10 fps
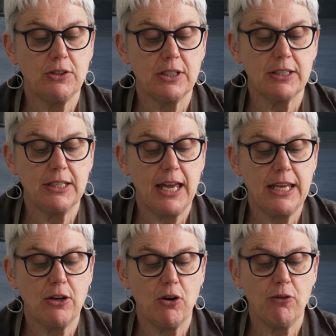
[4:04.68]
going to
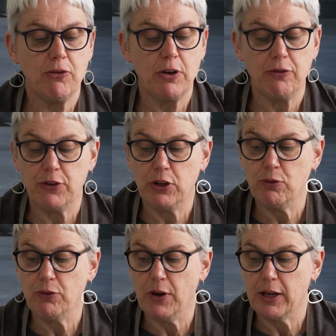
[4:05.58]
take off a
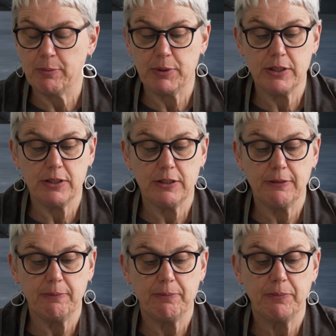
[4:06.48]
few fibres.